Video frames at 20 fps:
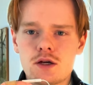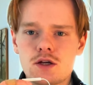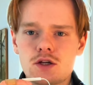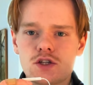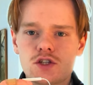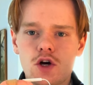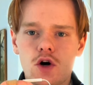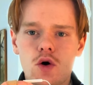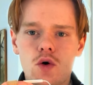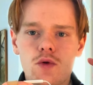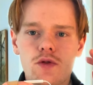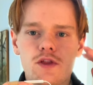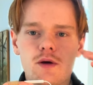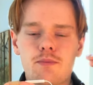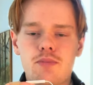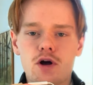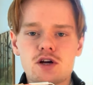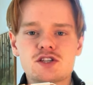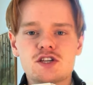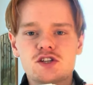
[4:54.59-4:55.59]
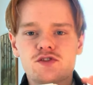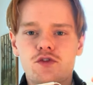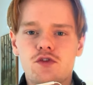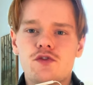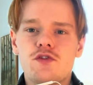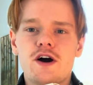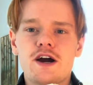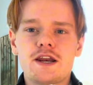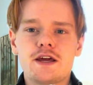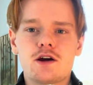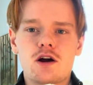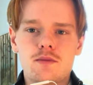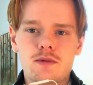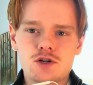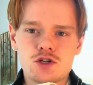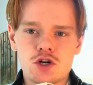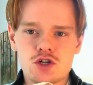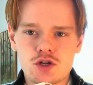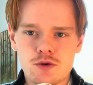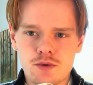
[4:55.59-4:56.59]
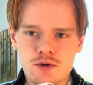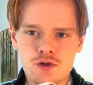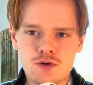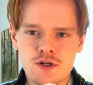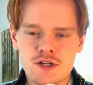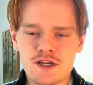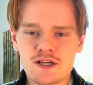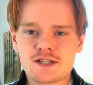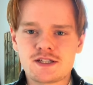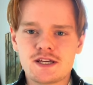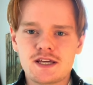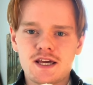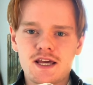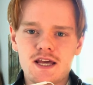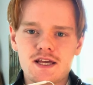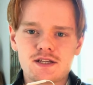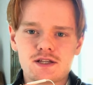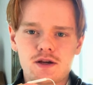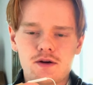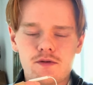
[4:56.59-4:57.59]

So the process for finding arbitrage opportunities is